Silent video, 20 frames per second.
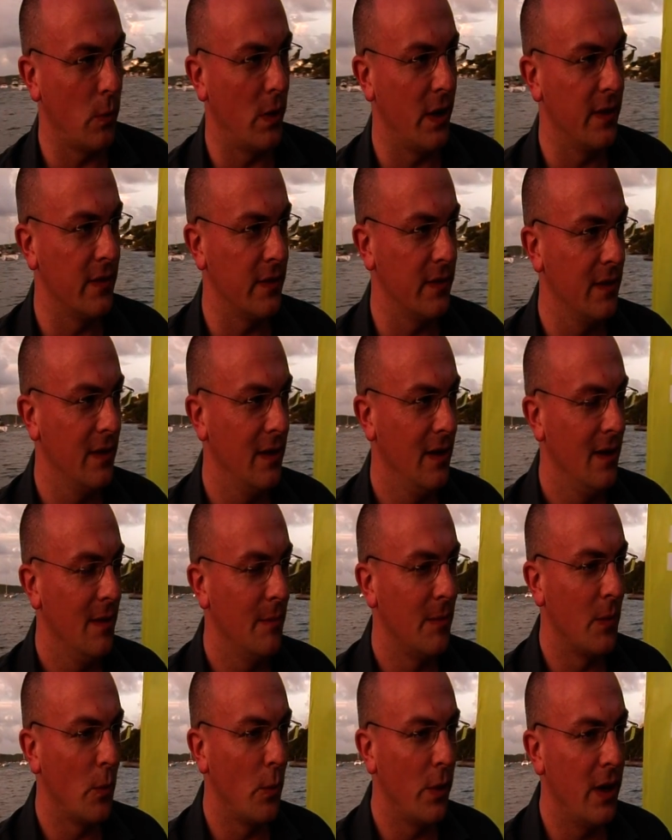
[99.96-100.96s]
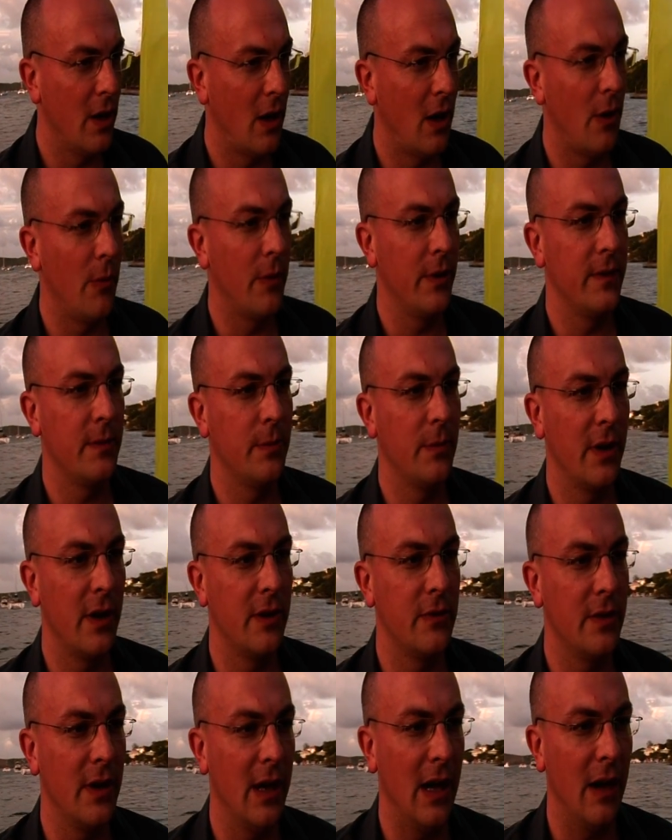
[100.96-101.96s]
wines, but we always wanted
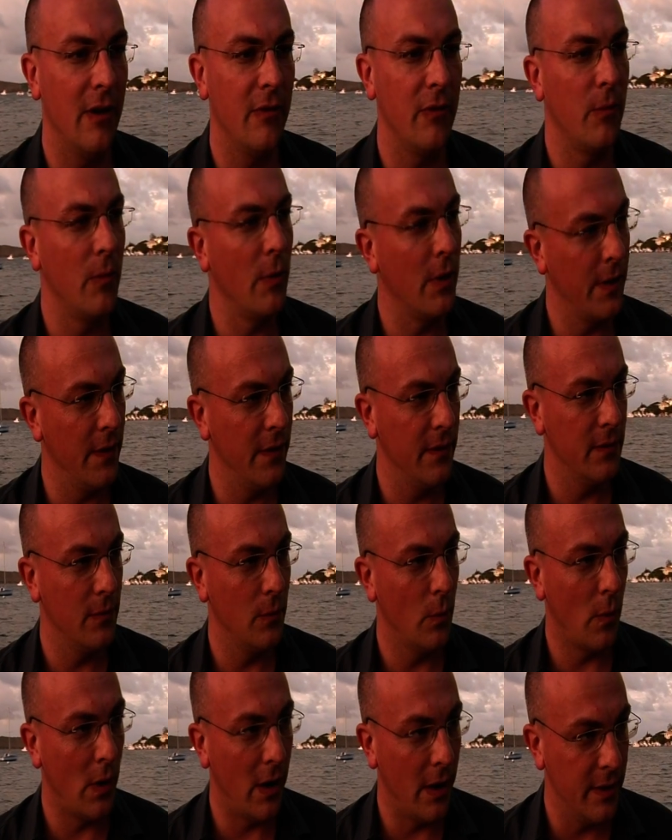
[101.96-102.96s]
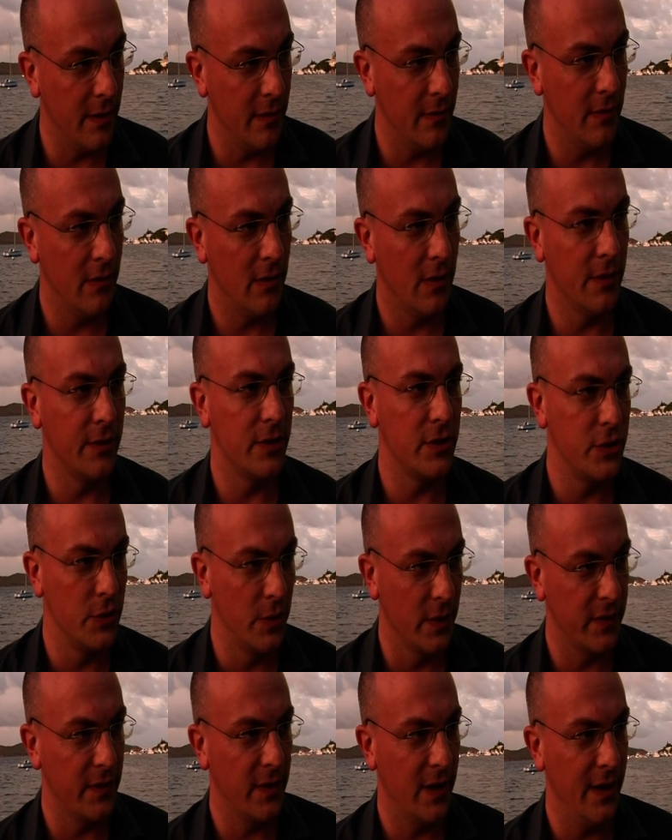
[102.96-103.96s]
to have one wine on the
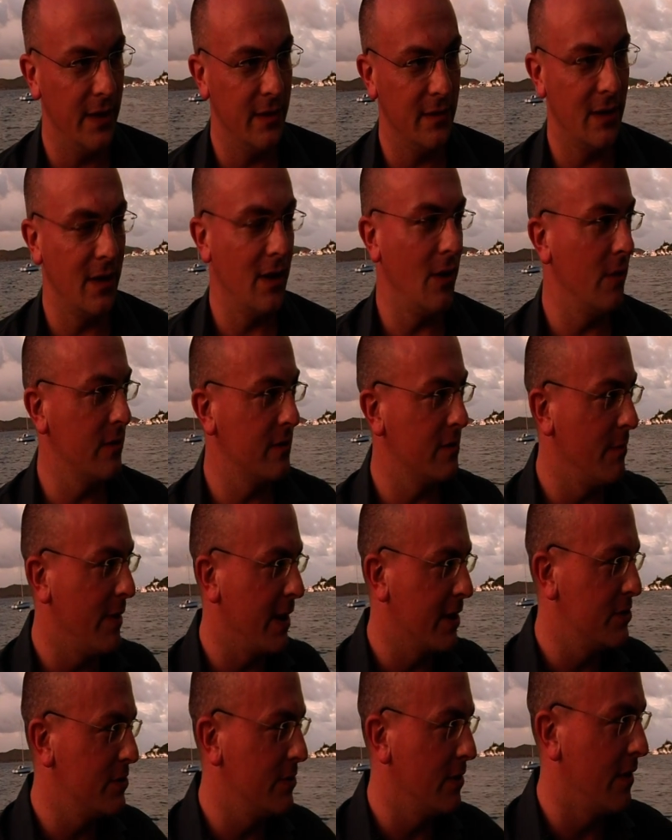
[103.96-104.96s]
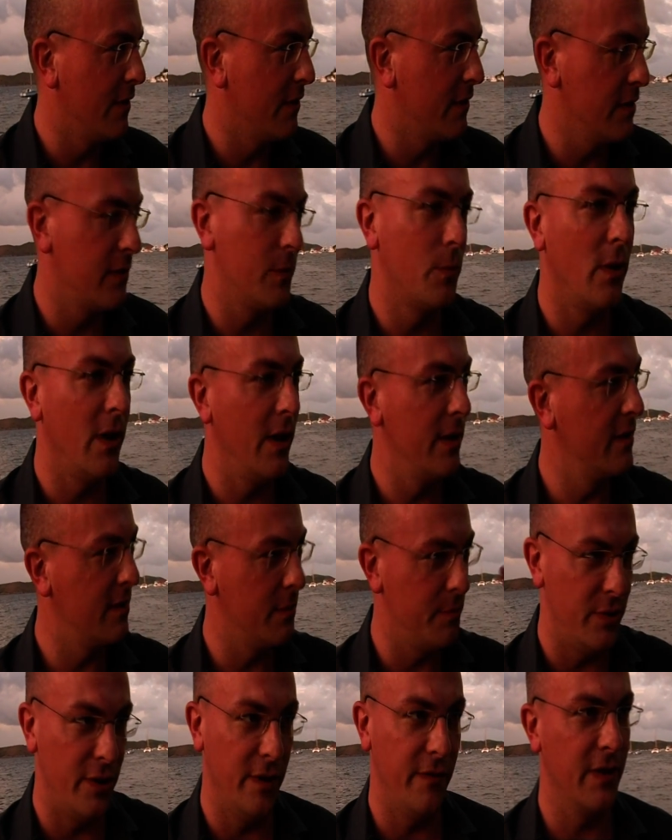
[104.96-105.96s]
sure side, you know, to make sure this wine is a
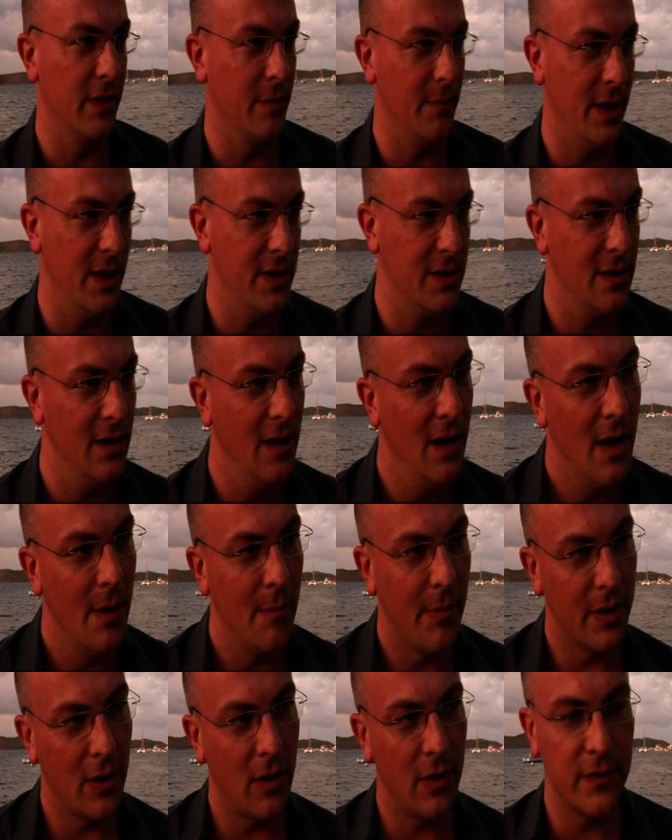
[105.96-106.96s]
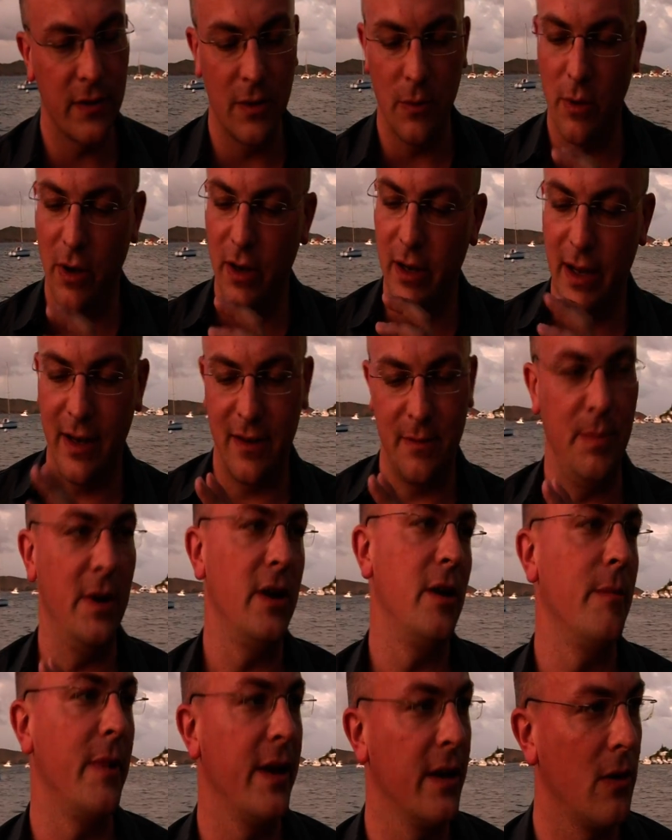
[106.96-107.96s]
perfect match, but also one
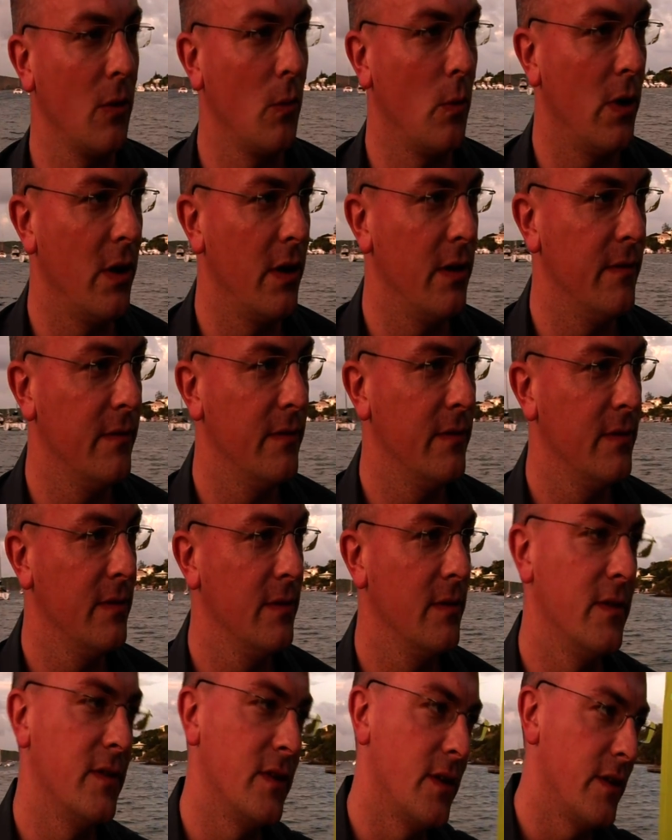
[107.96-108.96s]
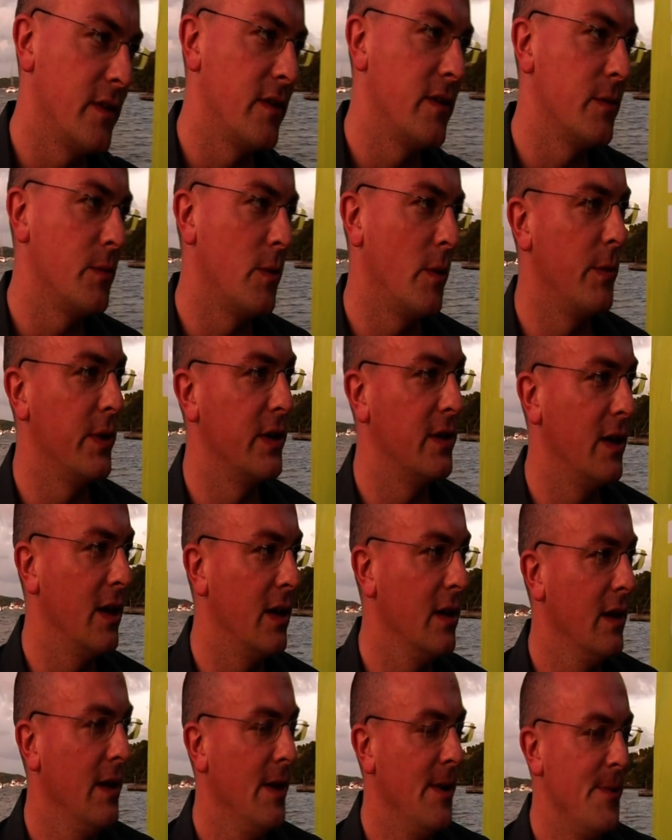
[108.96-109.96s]
experimental wine. So this is what we
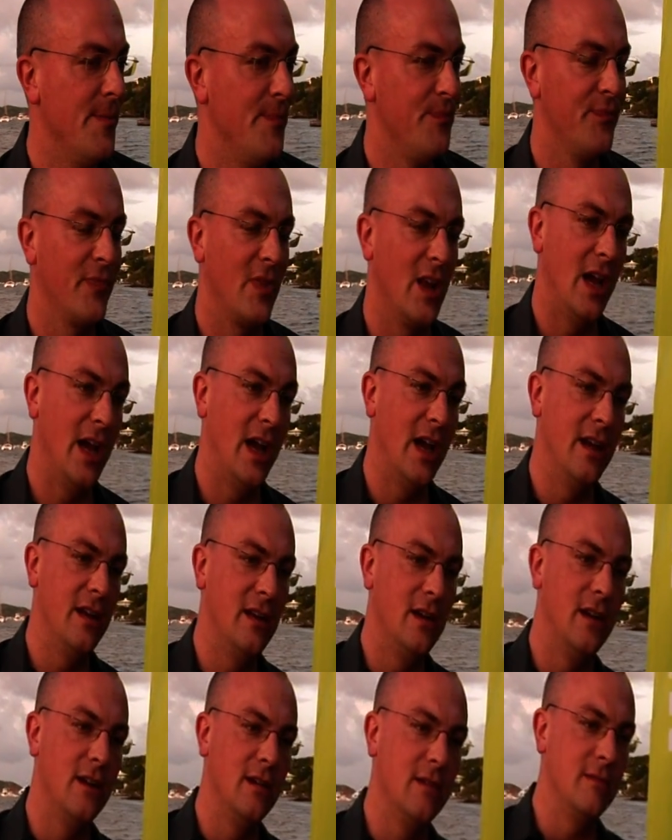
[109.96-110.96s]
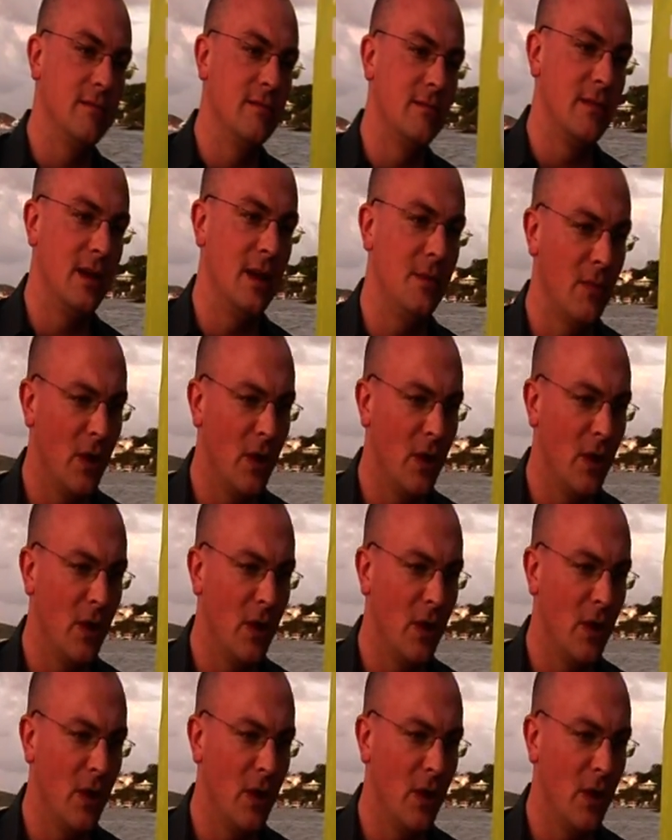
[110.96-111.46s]
did. And in